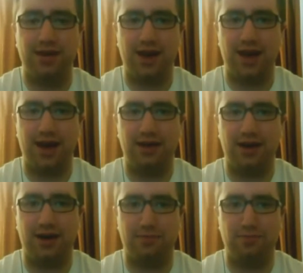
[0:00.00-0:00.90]
And
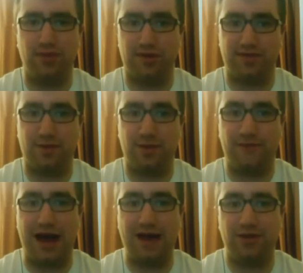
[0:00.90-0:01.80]
there's going to
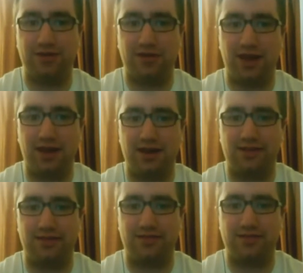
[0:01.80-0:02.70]
be 5 other
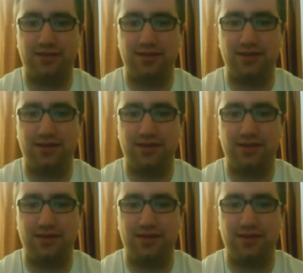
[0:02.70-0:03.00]
candidates